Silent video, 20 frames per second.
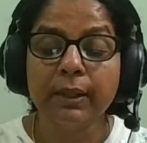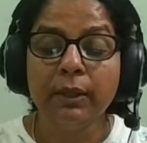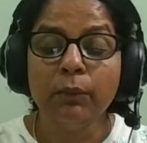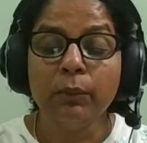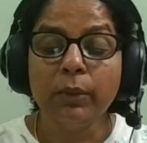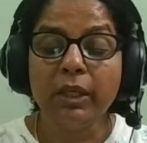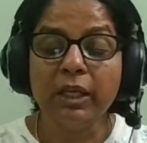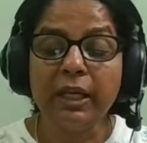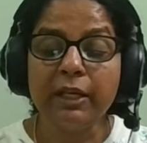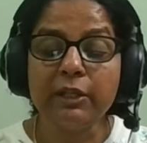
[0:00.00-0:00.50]

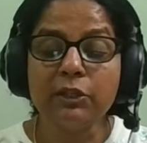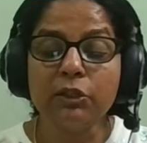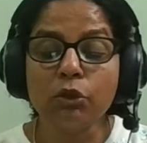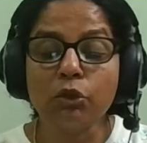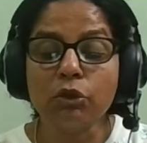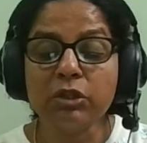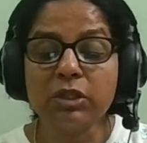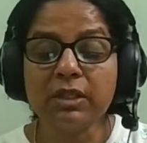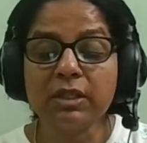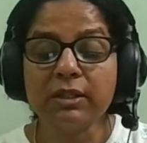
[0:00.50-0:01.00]
when he
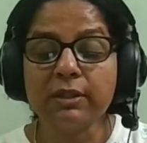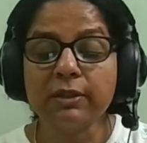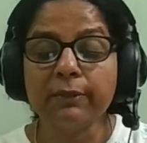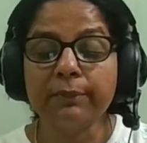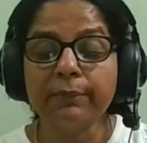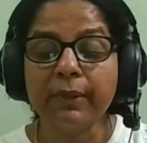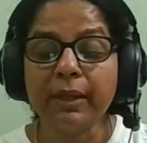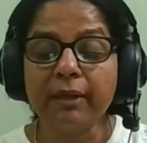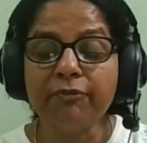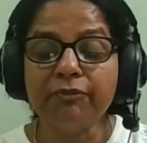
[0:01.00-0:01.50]
exhorts the
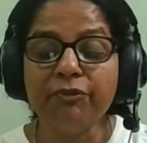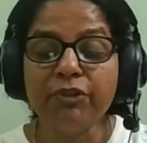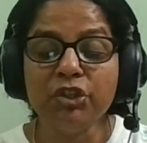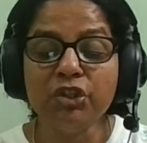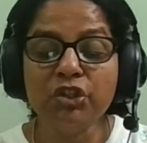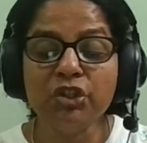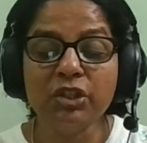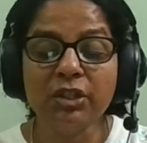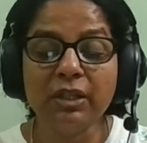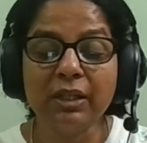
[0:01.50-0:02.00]

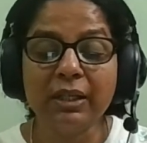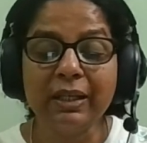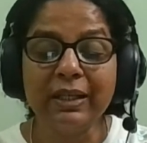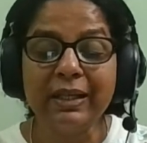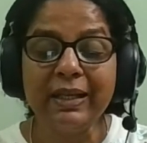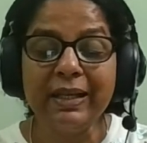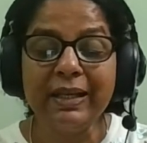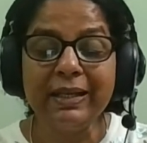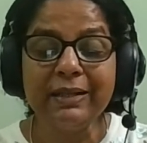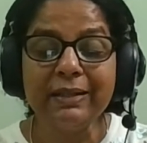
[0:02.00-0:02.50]
Ephesian
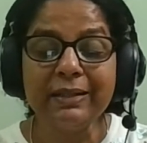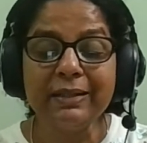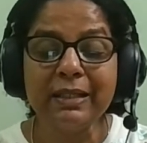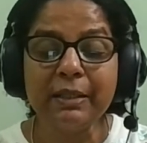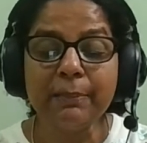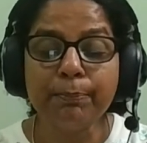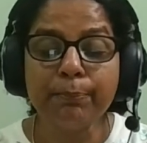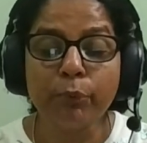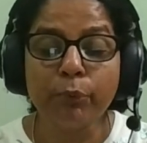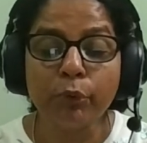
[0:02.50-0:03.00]
leaders he
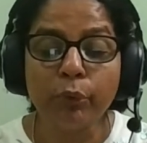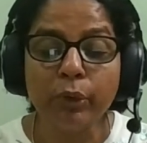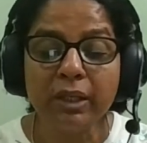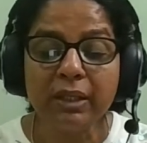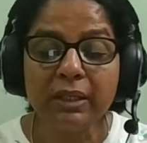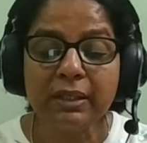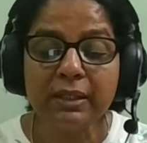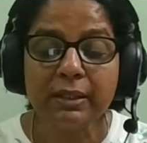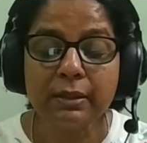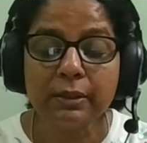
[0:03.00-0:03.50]

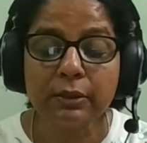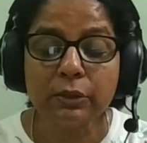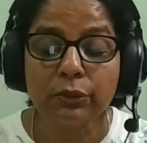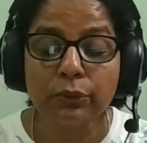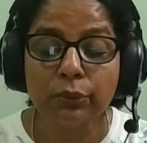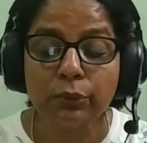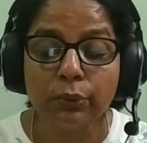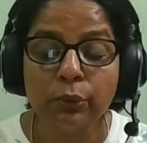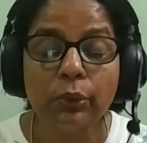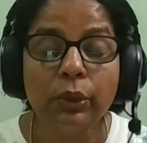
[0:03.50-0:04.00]
points
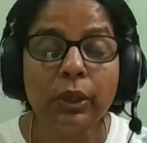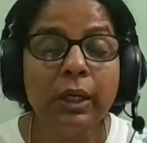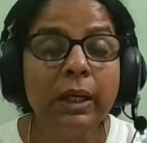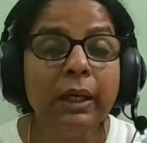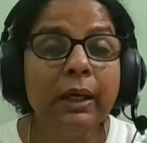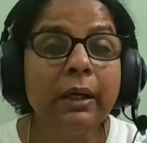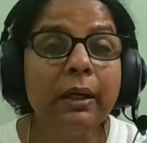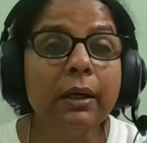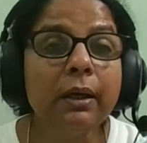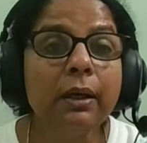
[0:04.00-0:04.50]
to
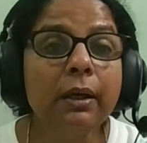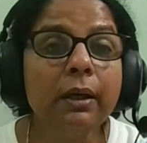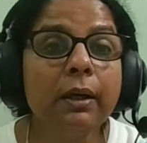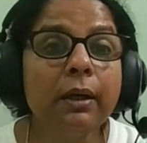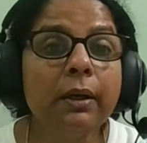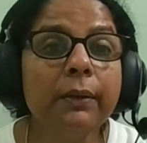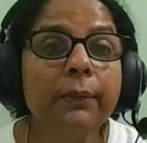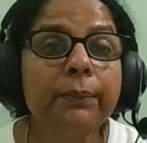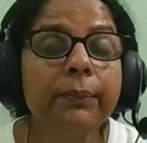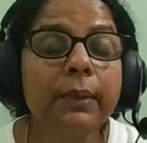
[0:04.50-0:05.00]

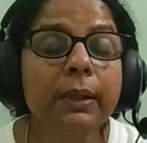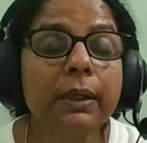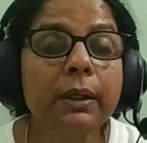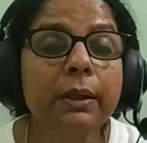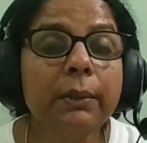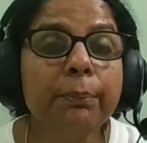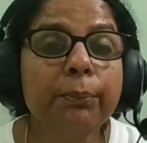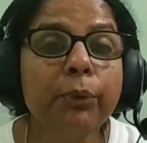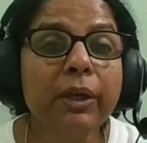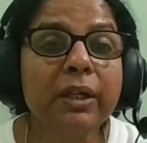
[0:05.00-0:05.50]
uh, uh,
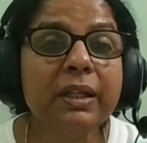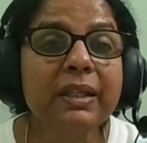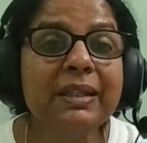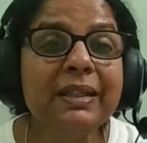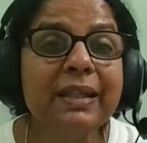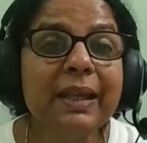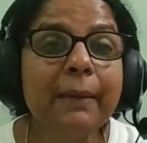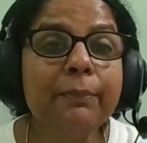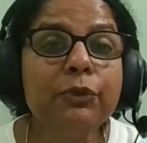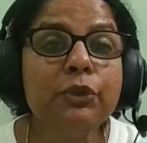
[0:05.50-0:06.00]
points
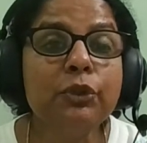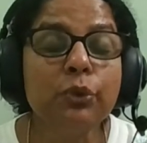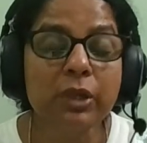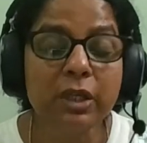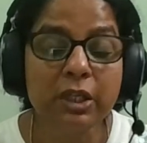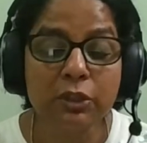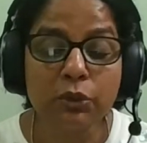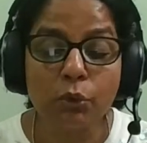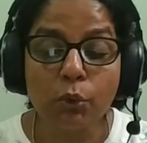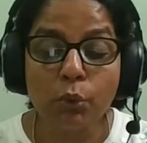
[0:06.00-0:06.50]
them to
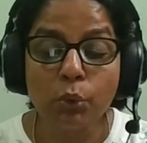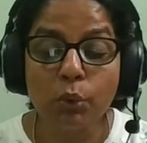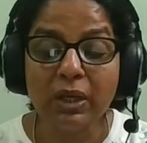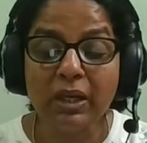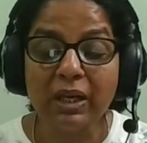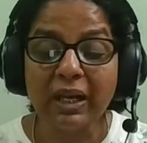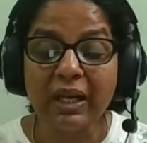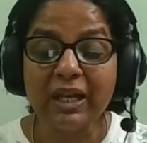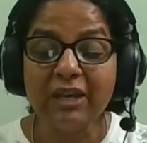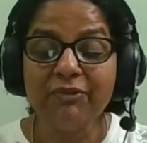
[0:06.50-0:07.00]
his own
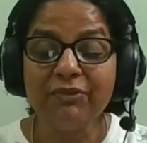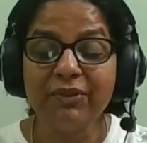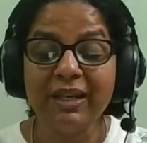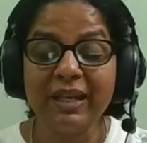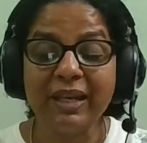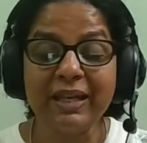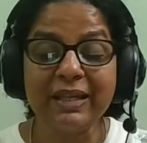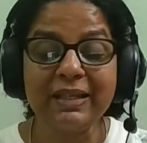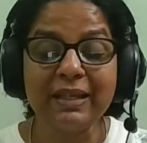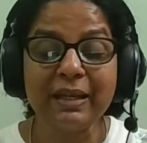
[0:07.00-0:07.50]
life and
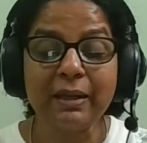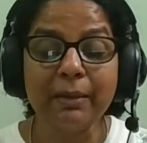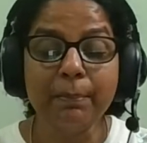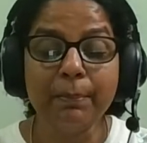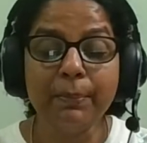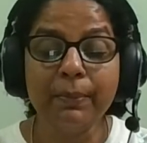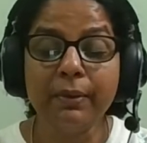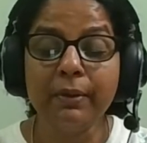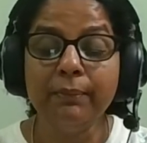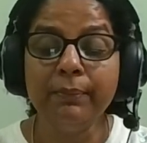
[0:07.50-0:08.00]

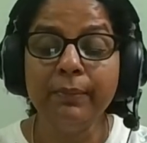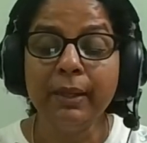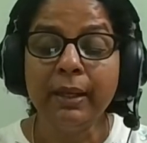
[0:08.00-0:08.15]
example,